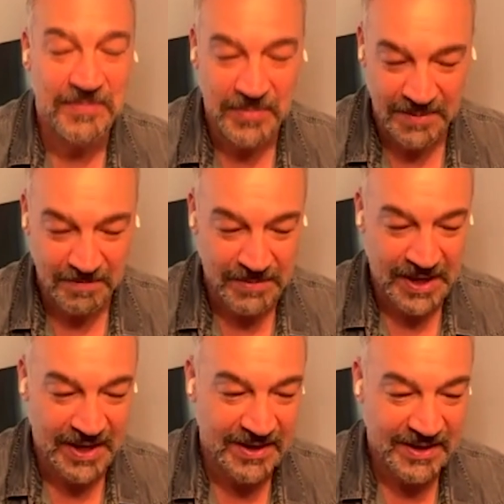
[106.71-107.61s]

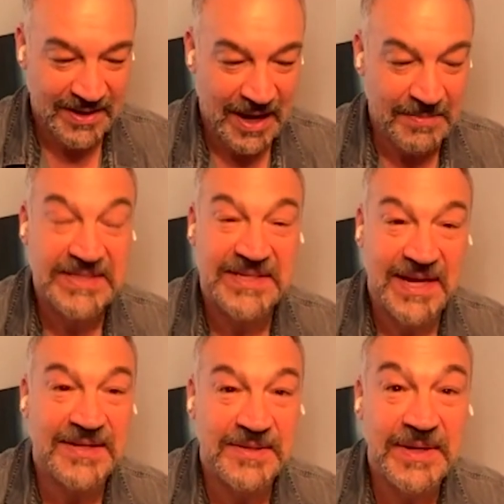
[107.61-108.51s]
I'm
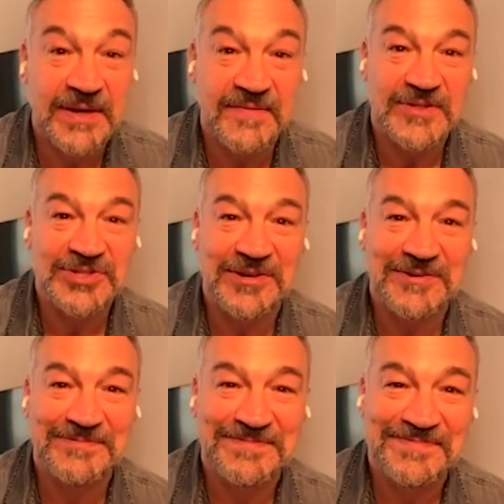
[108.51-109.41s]
excited to be here for sure.